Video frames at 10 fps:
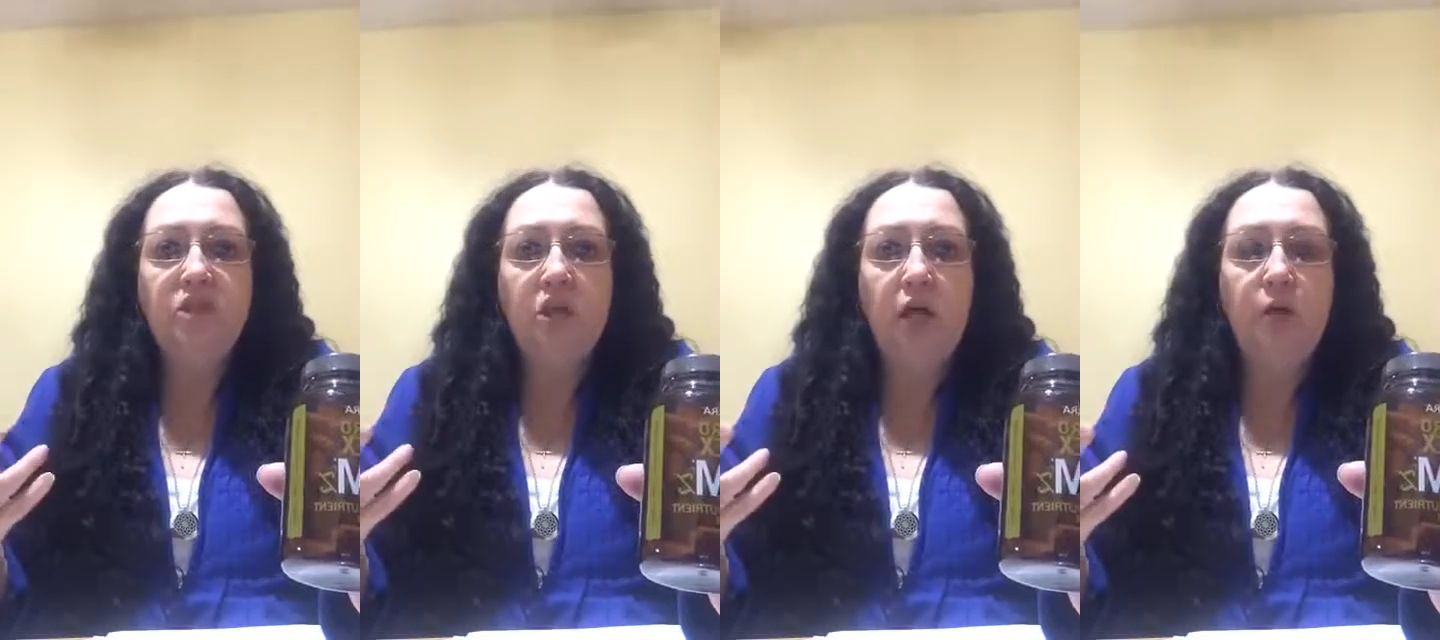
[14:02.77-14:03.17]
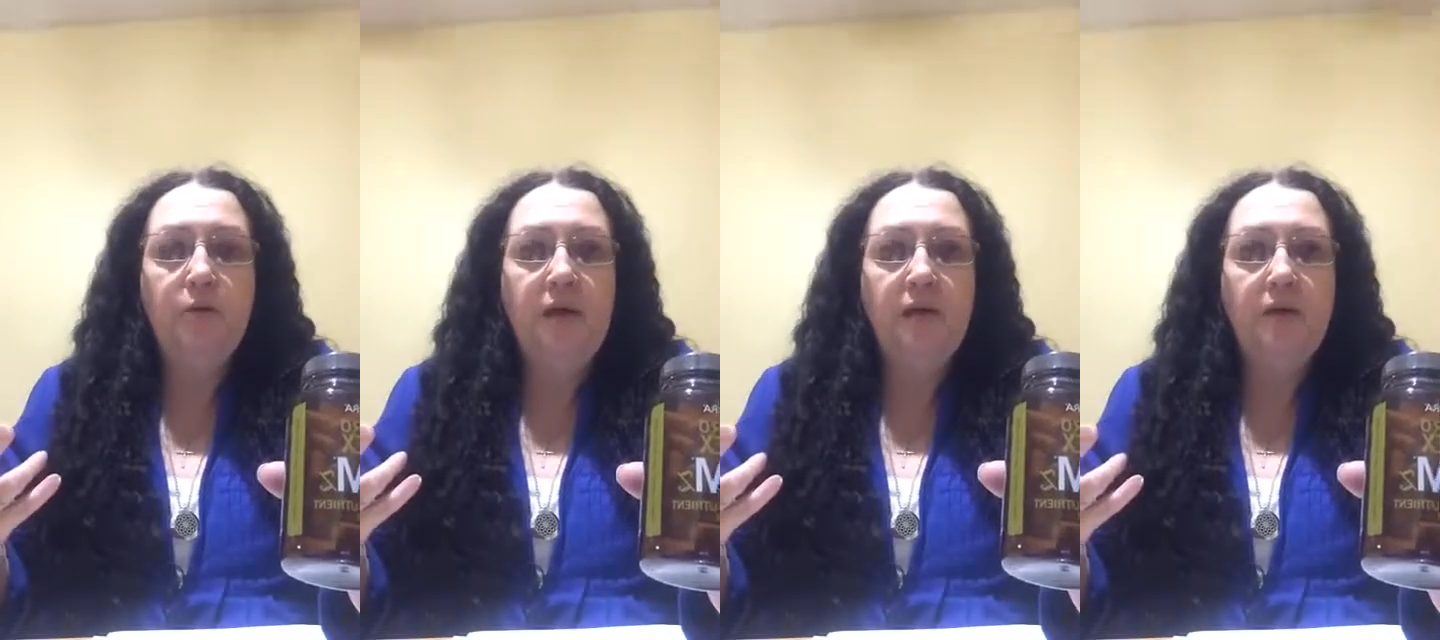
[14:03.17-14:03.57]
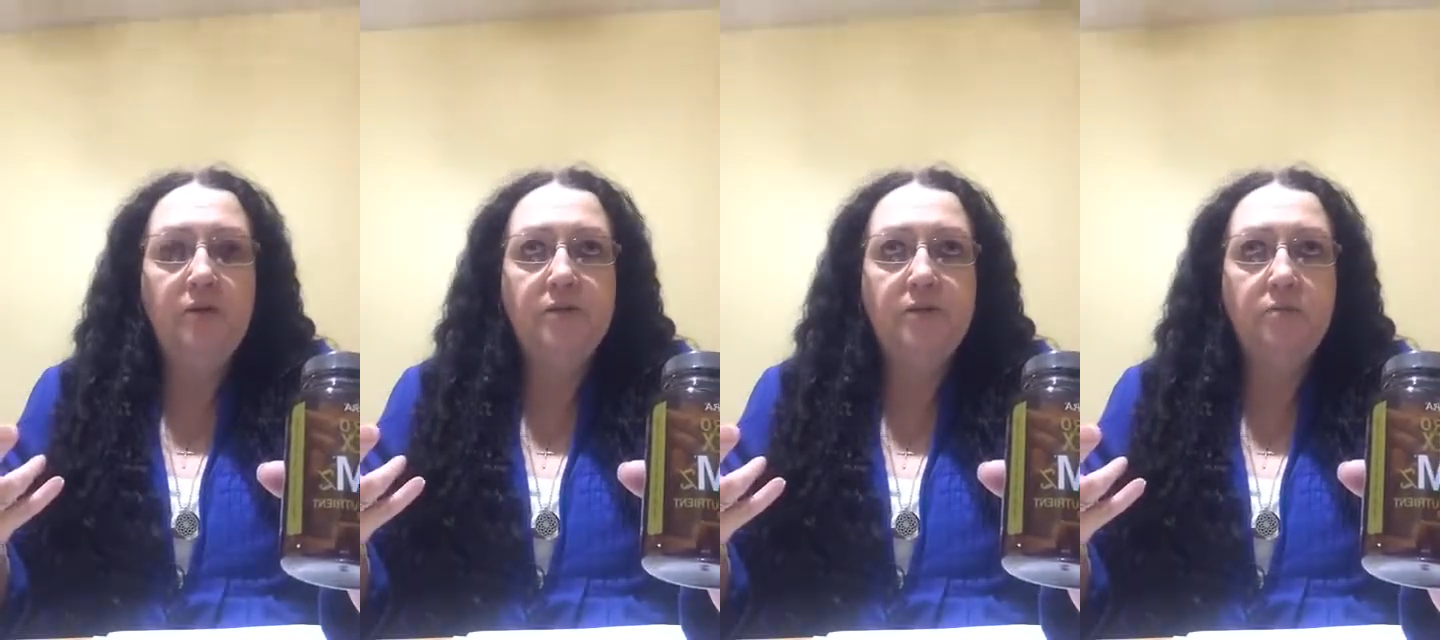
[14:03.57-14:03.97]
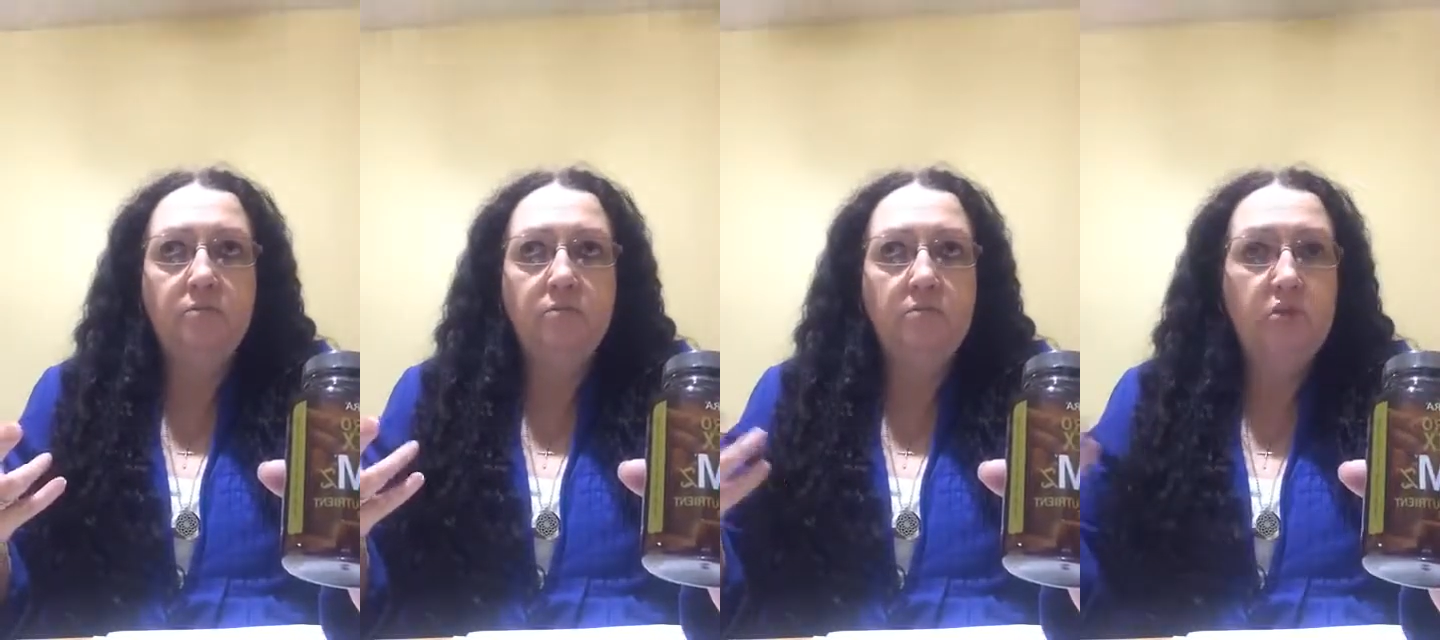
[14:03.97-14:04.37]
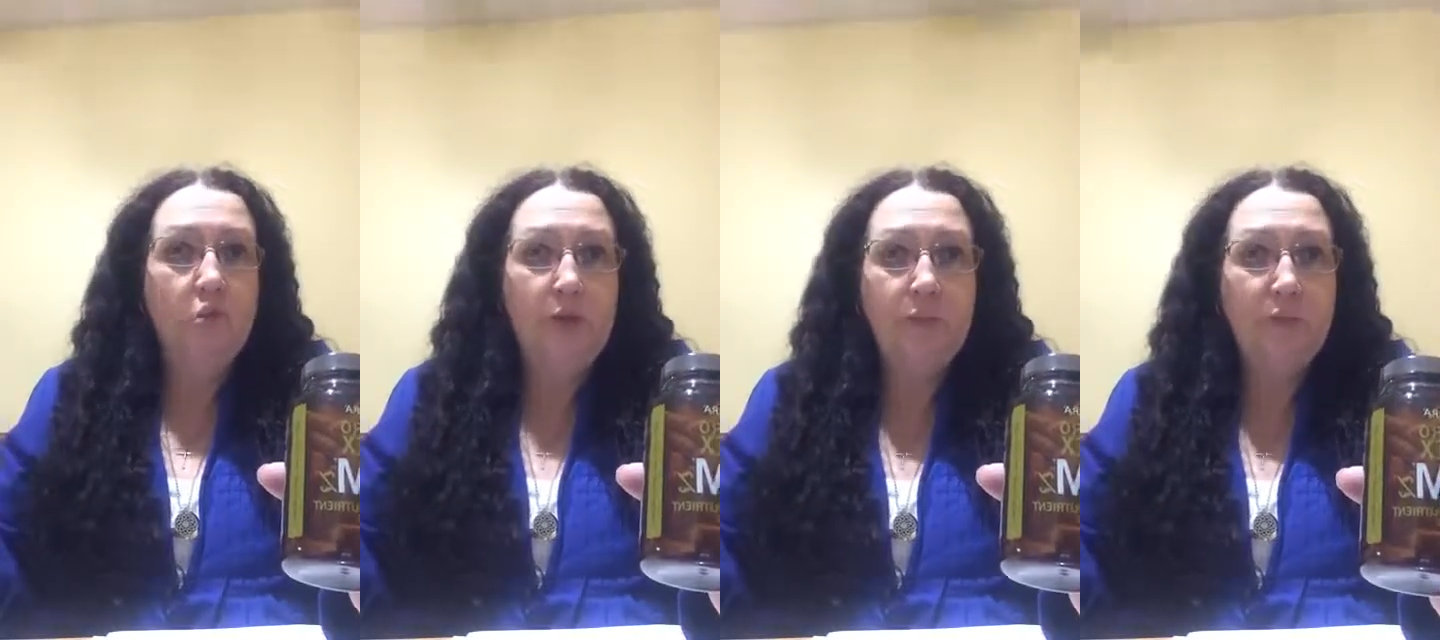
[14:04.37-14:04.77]
low as
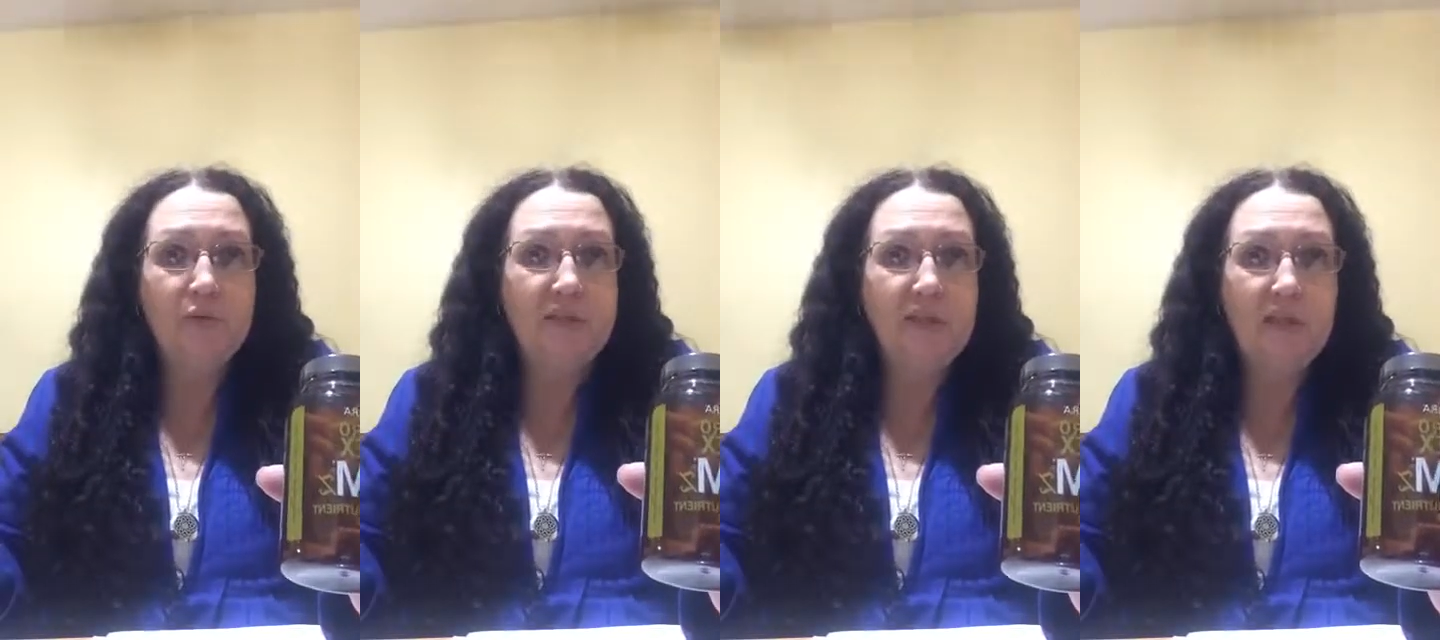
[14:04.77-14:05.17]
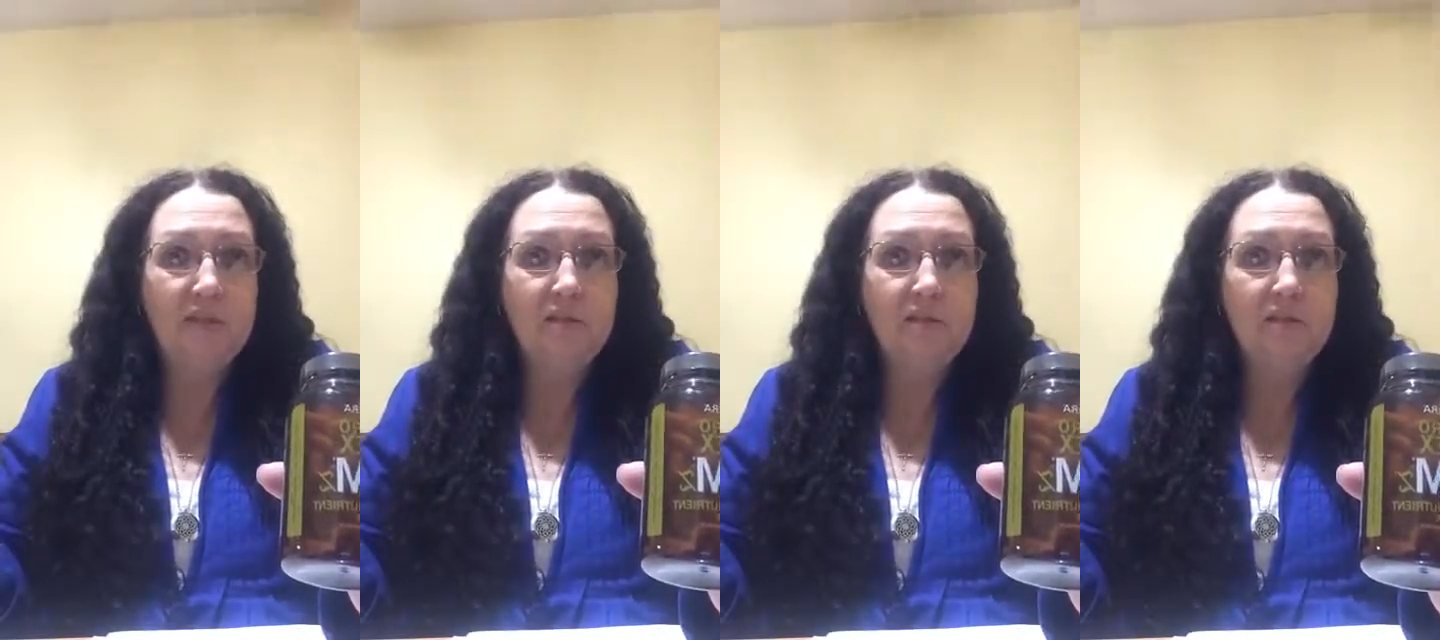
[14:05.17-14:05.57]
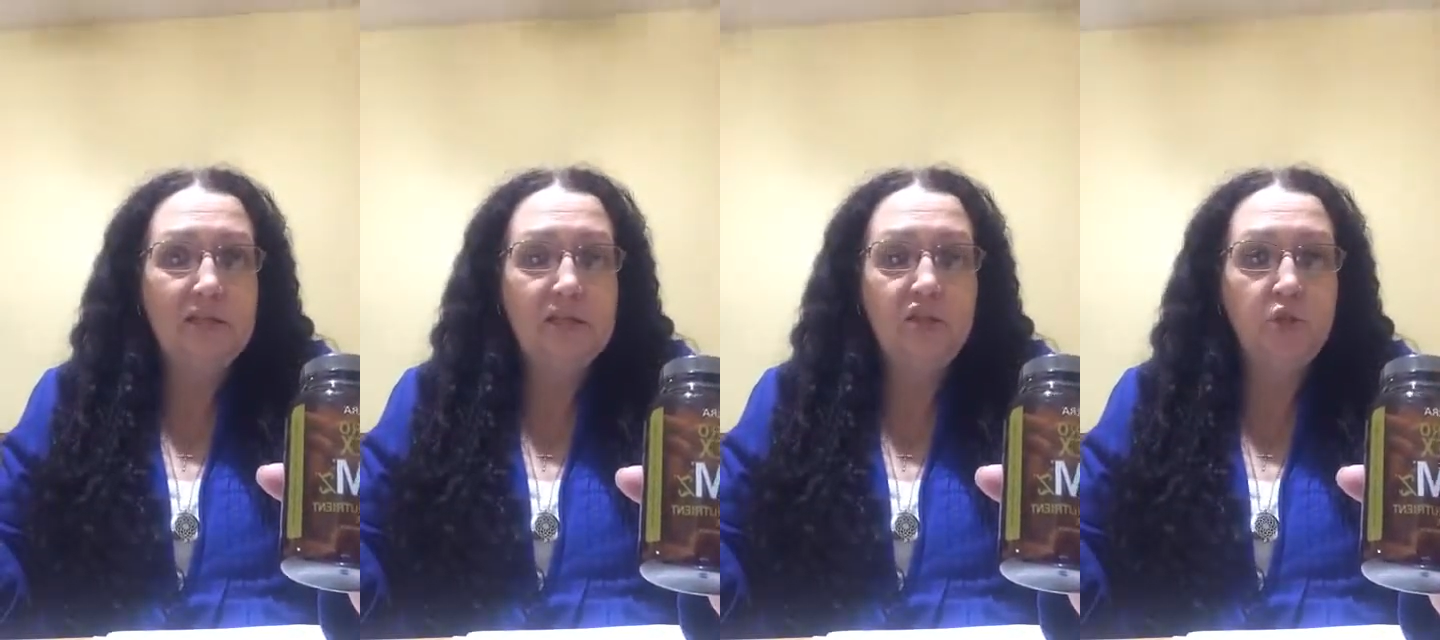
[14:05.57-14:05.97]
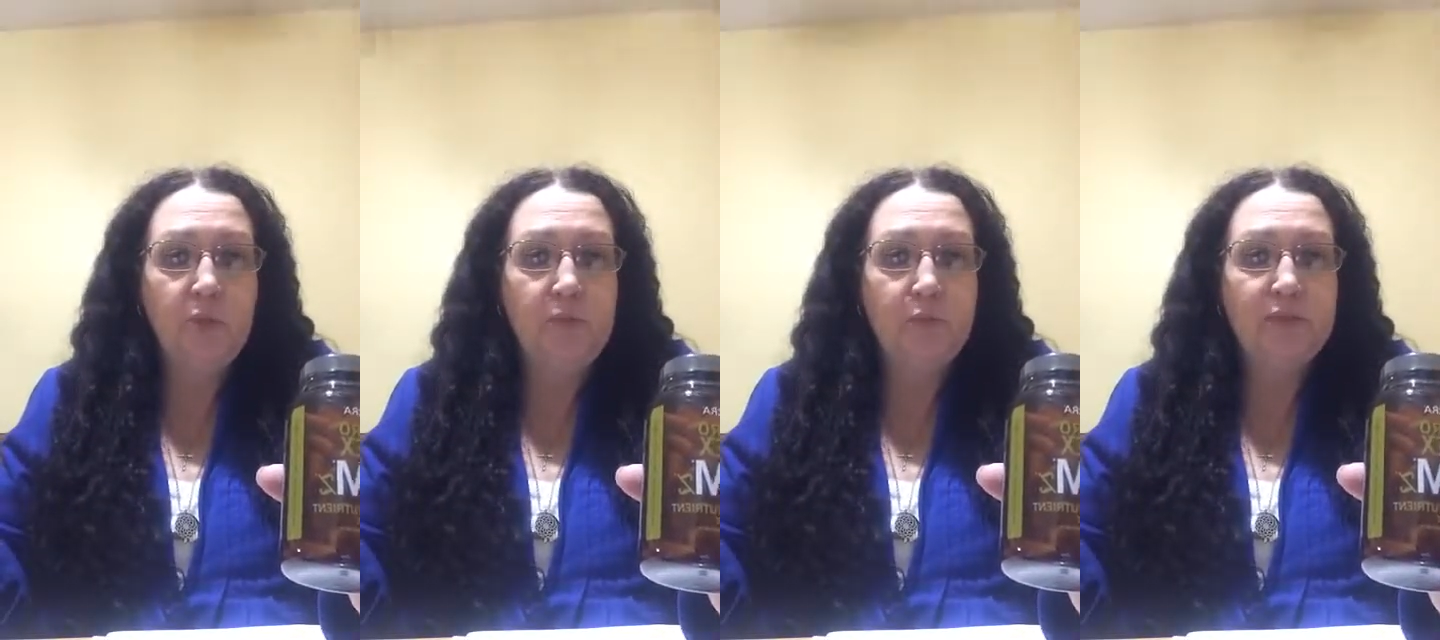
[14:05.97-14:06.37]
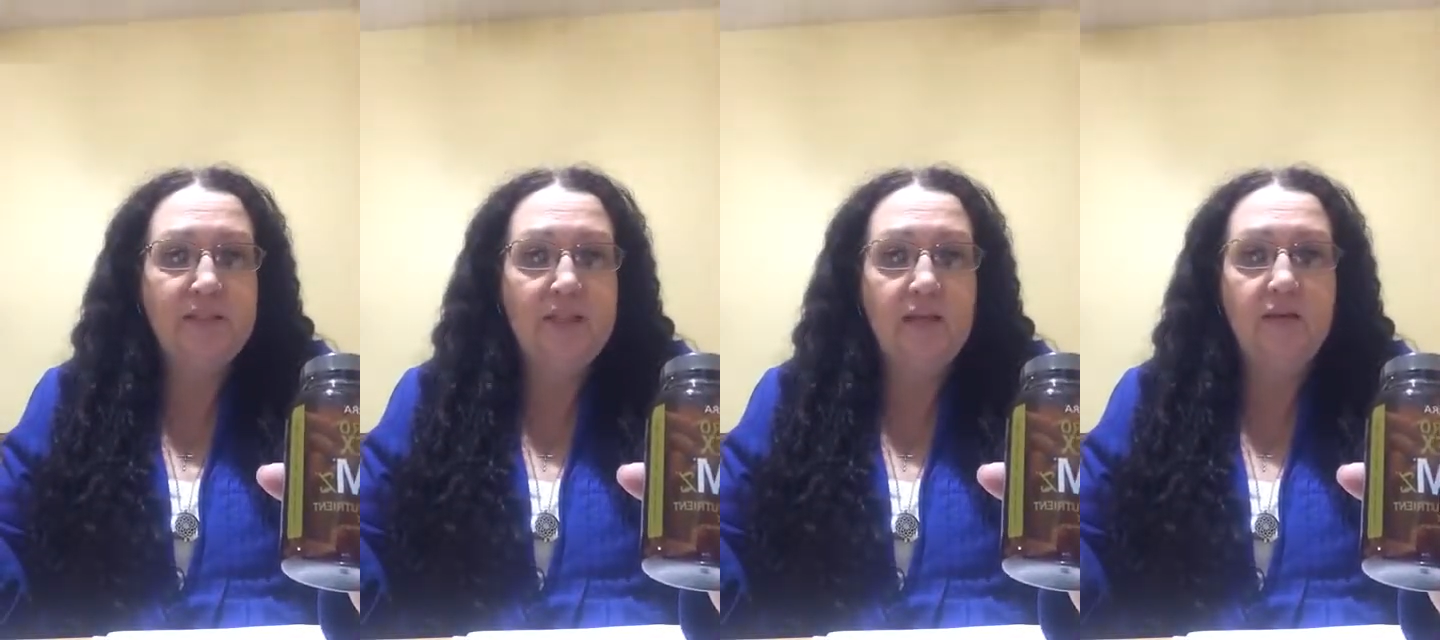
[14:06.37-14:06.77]
20%, 10 to
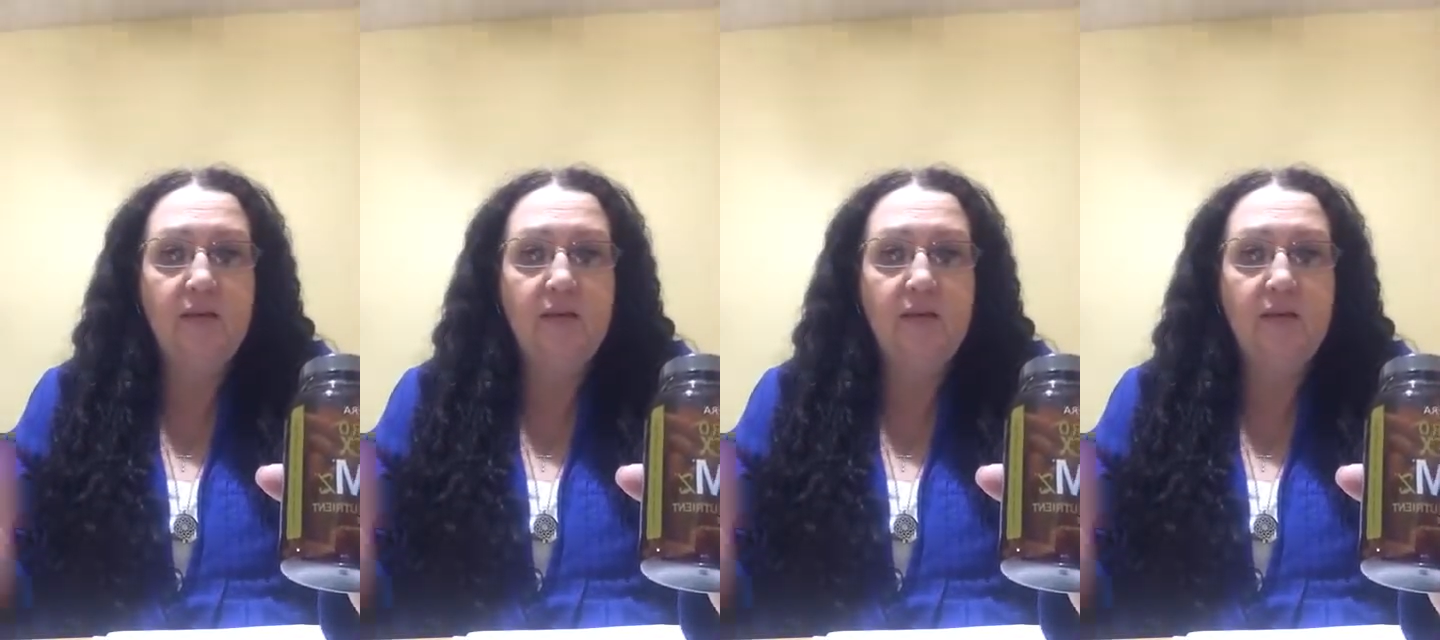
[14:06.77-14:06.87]
20%.